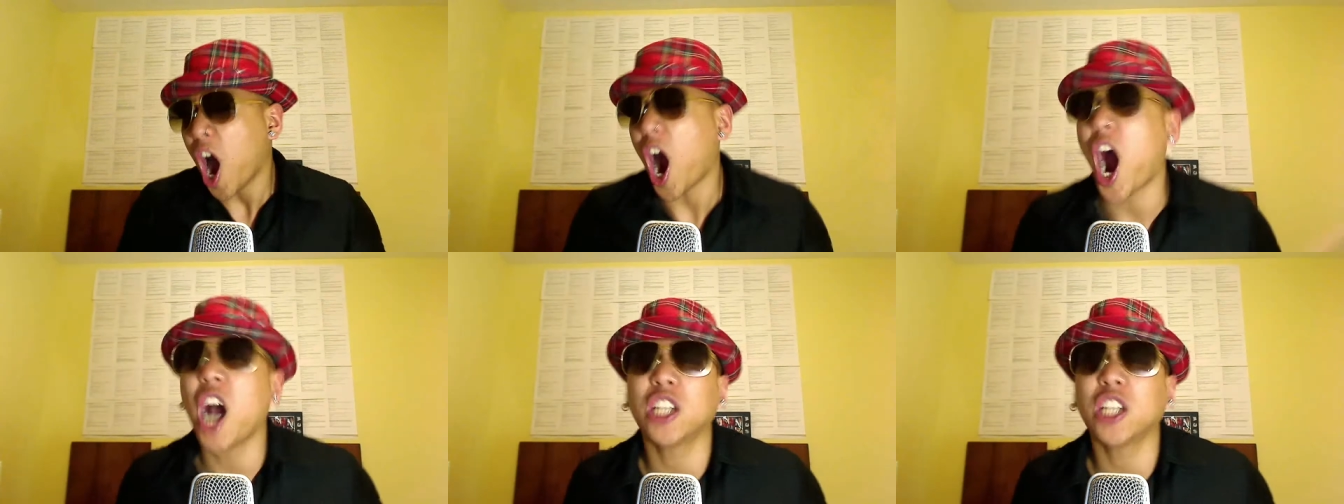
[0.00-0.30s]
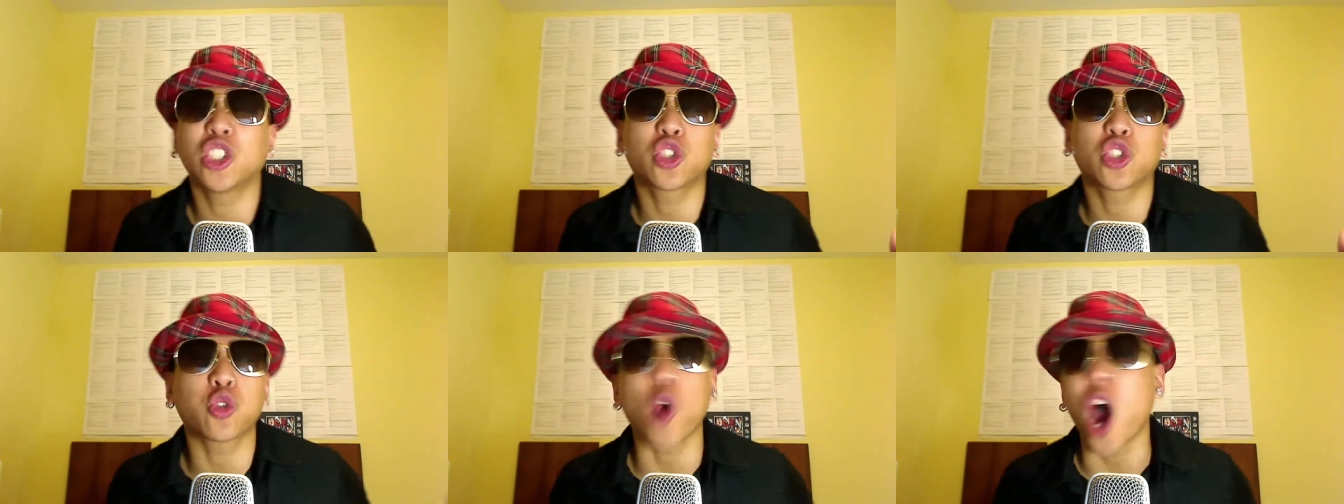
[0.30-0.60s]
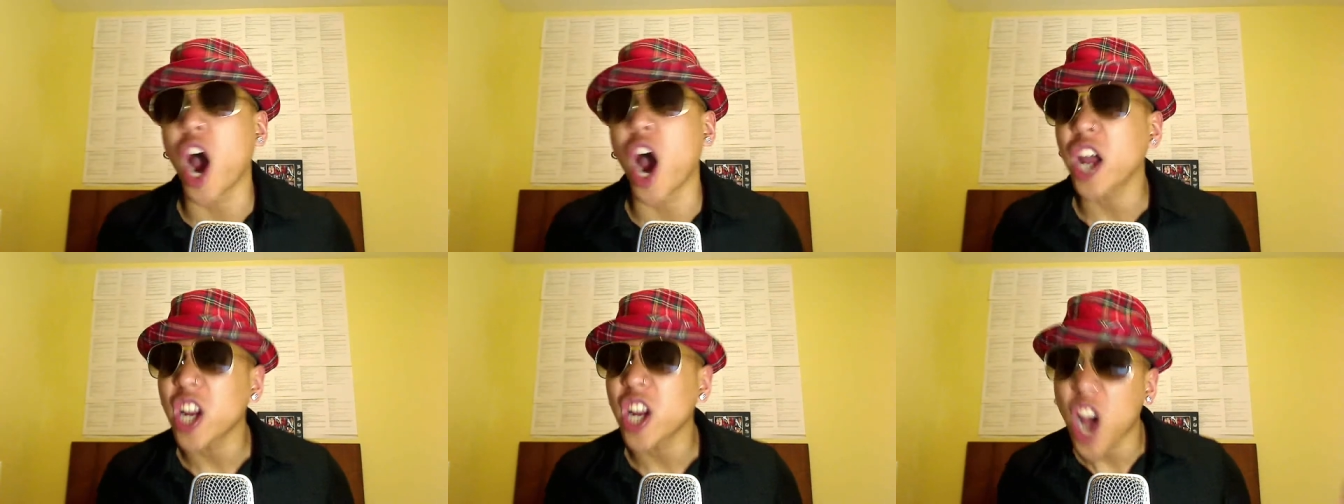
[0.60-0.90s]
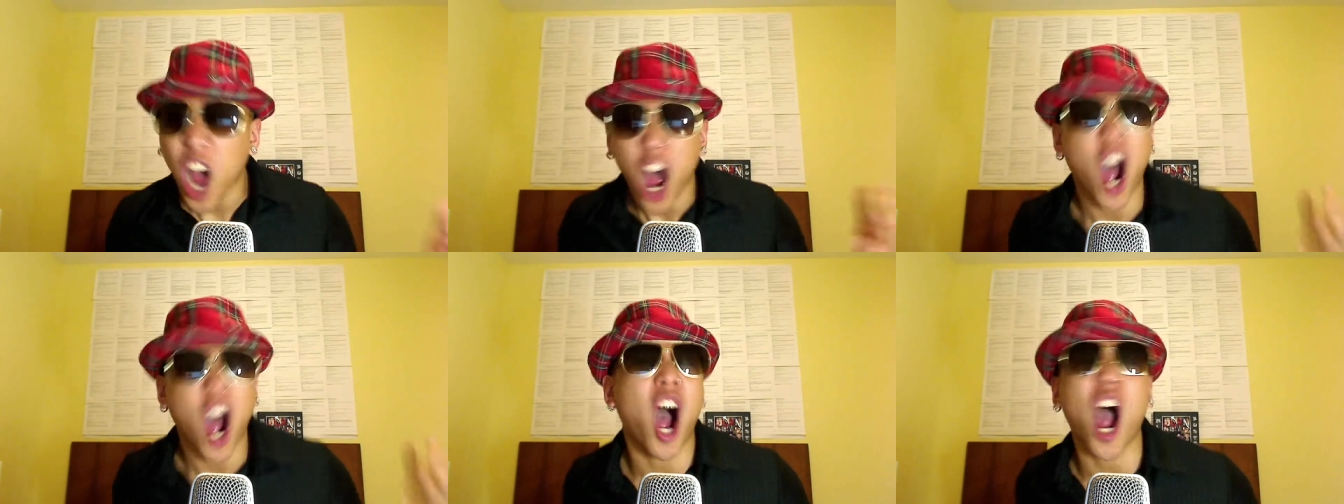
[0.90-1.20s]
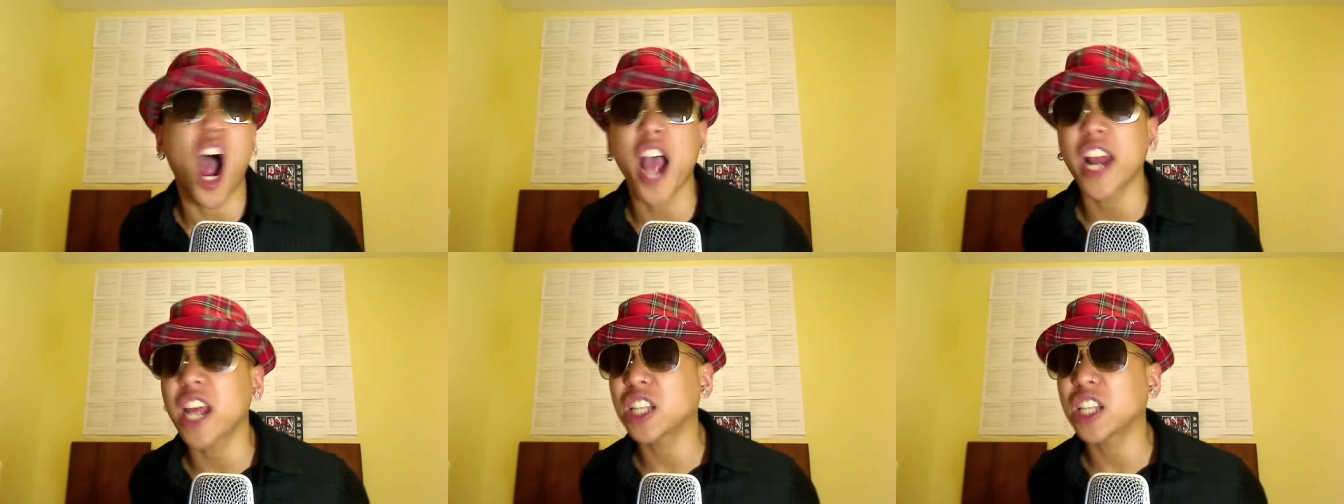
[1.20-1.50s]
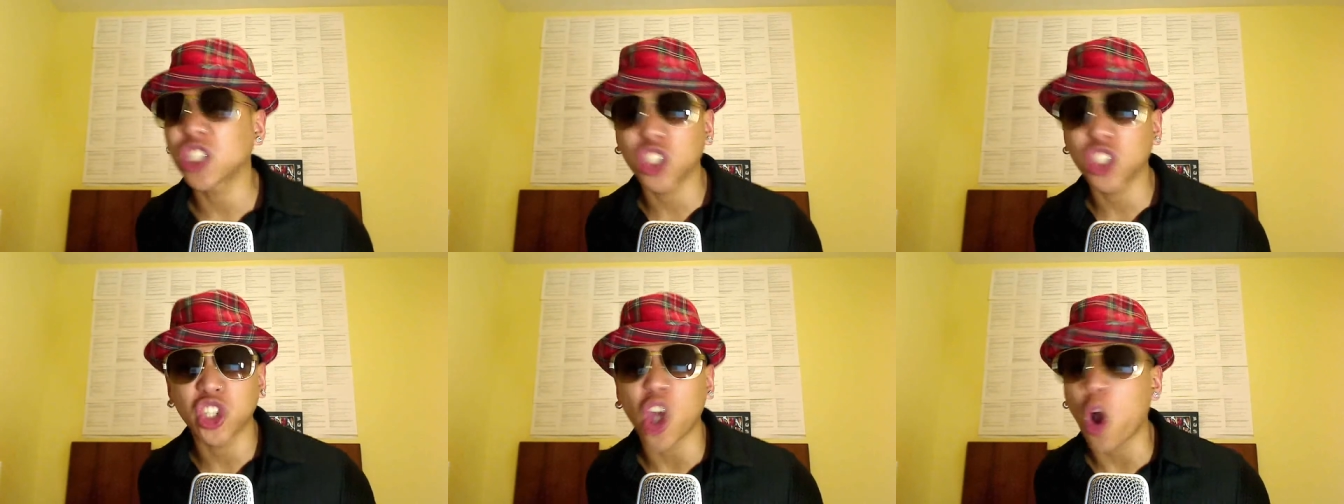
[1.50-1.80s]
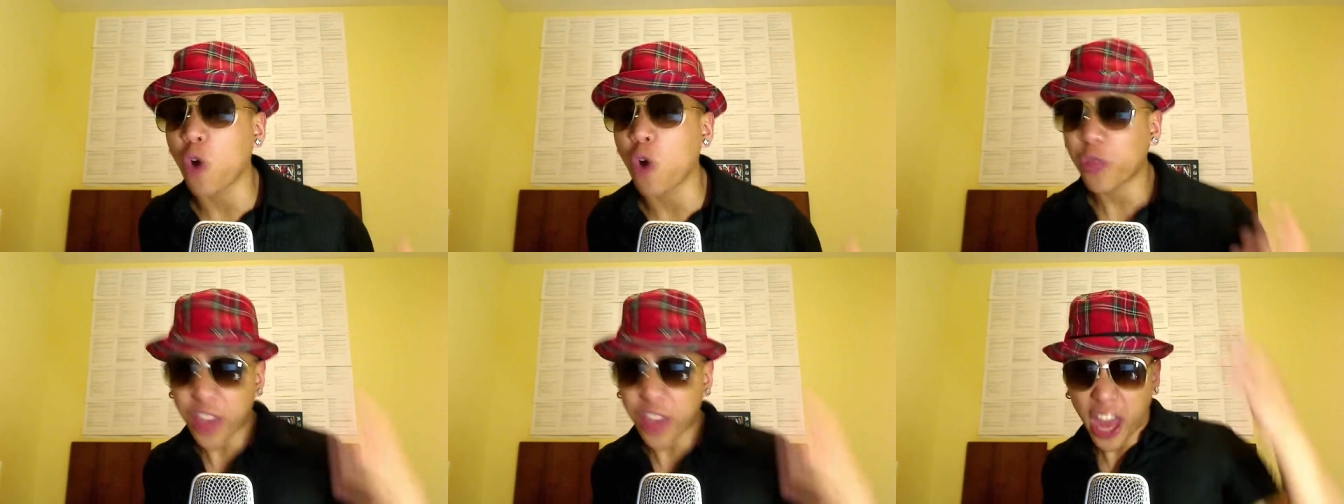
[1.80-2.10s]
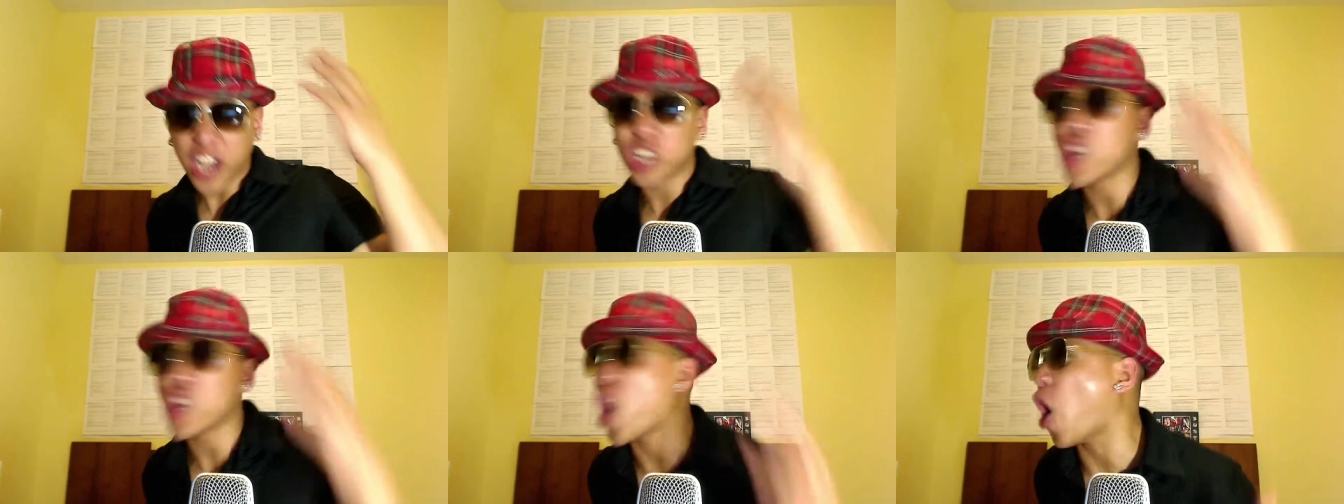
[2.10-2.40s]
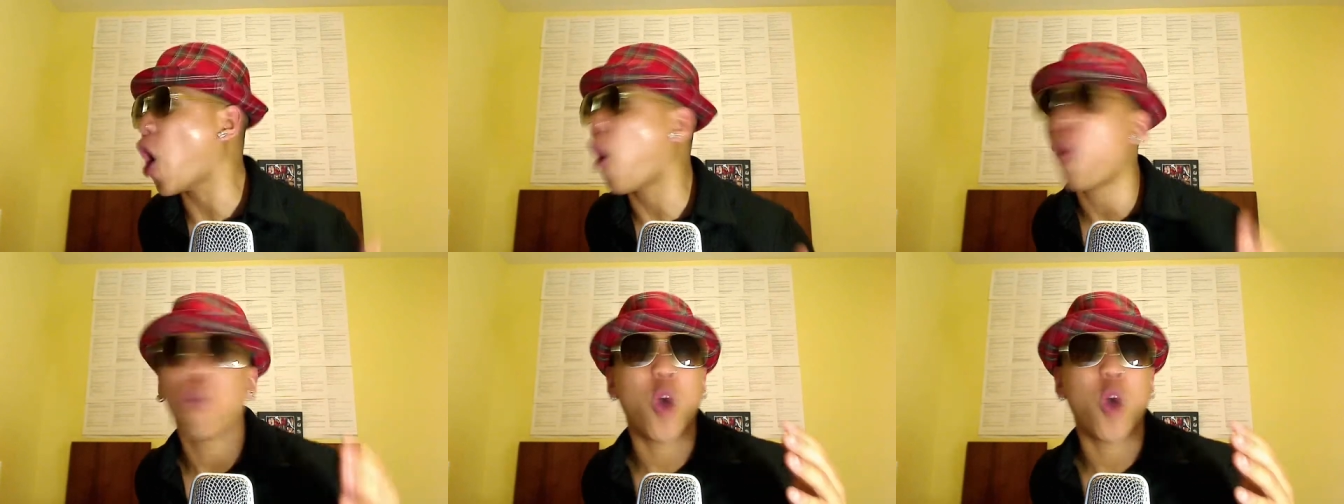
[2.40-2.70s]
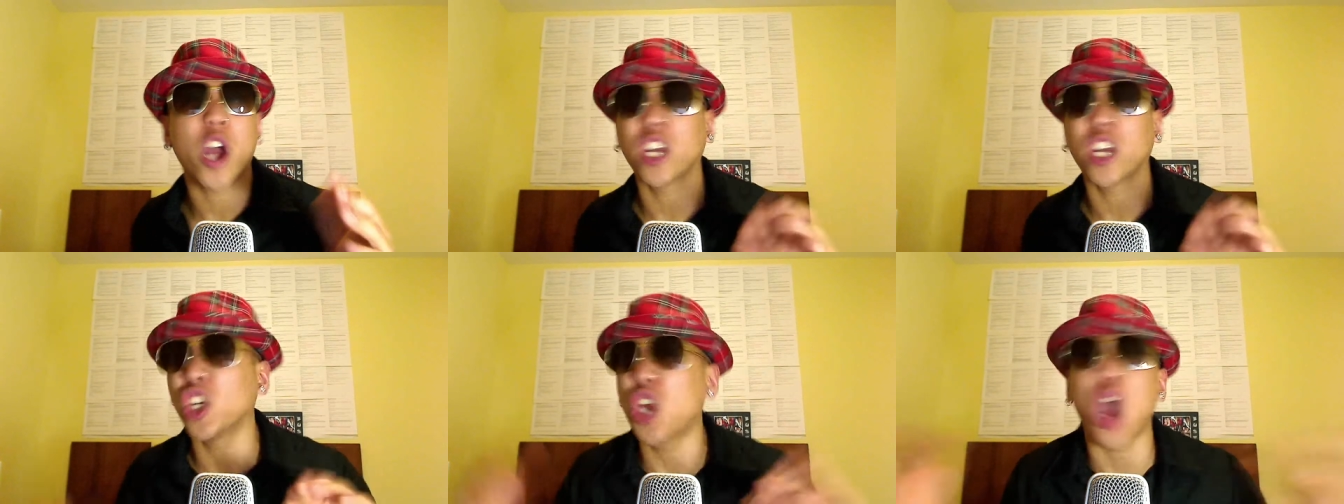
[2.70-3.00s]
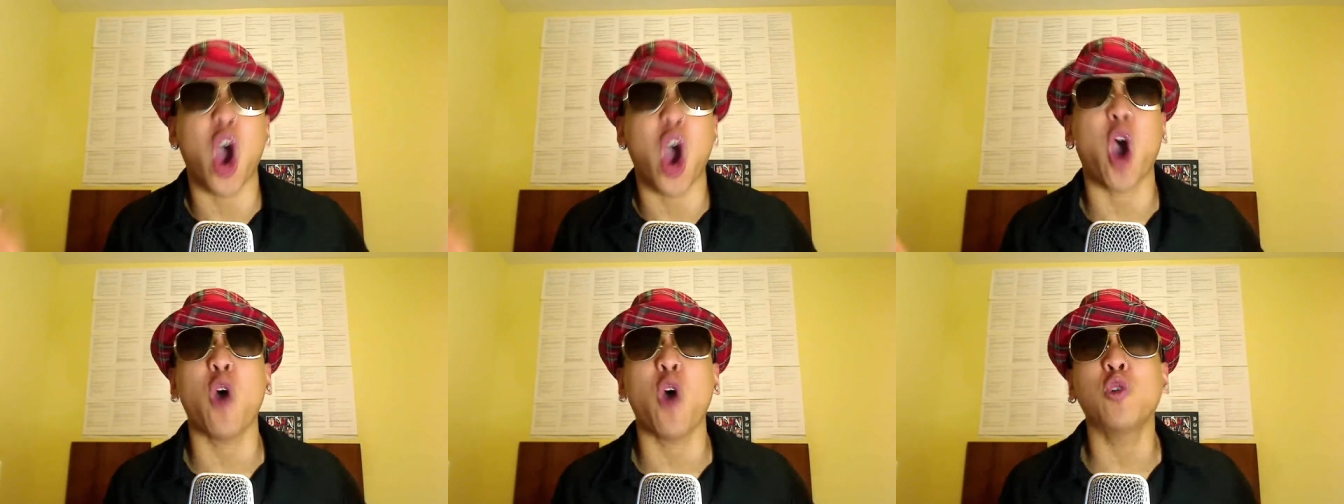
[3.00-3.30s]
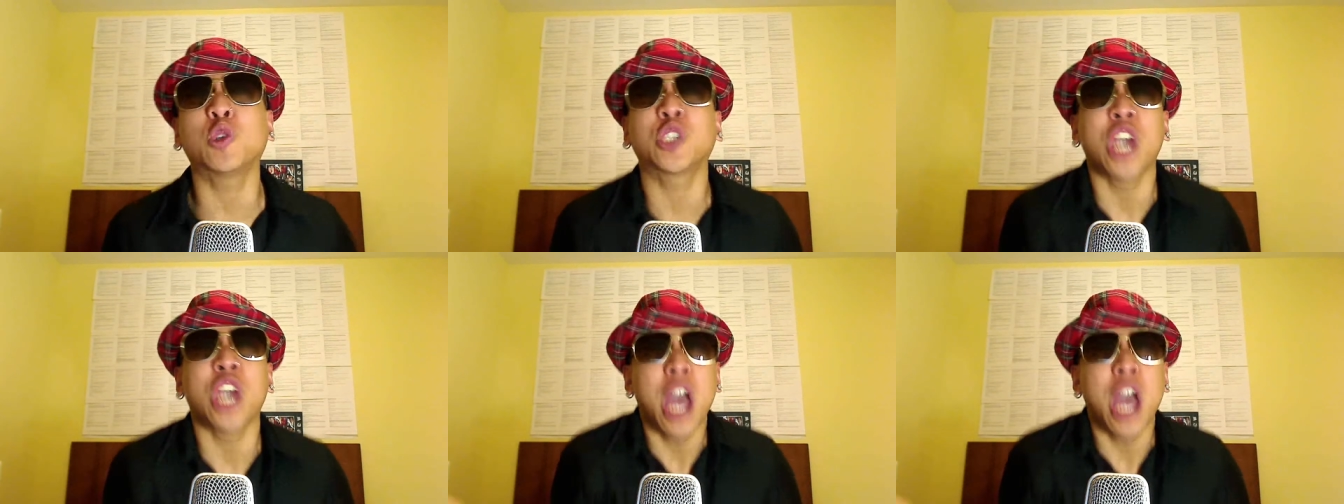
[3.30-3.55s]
I try to hide it so that no one knows,